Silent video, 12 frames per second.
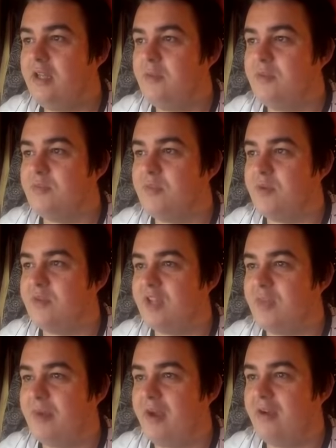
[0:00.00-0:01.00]
He wants
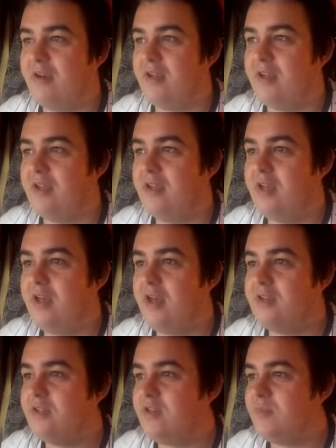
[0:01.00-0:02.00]
music, apparently.
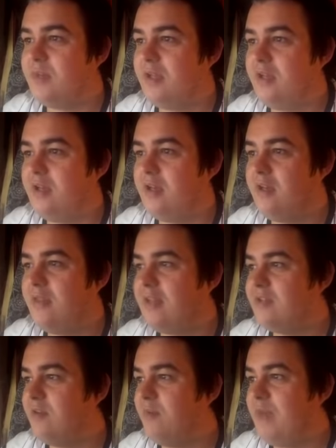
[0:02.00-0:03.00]
Excuse me,
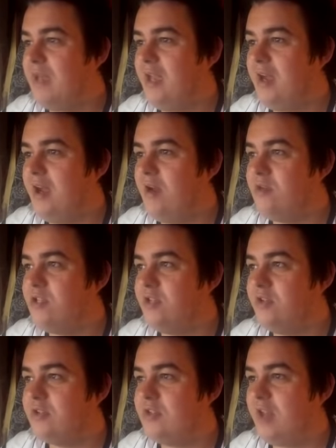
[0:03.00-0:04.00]
that's not me. I know she
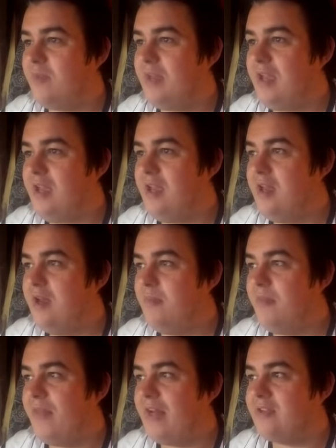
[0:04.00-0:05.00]
looks like me,
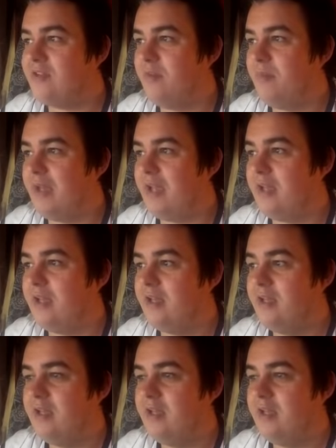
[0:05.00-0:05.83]
but that's not me.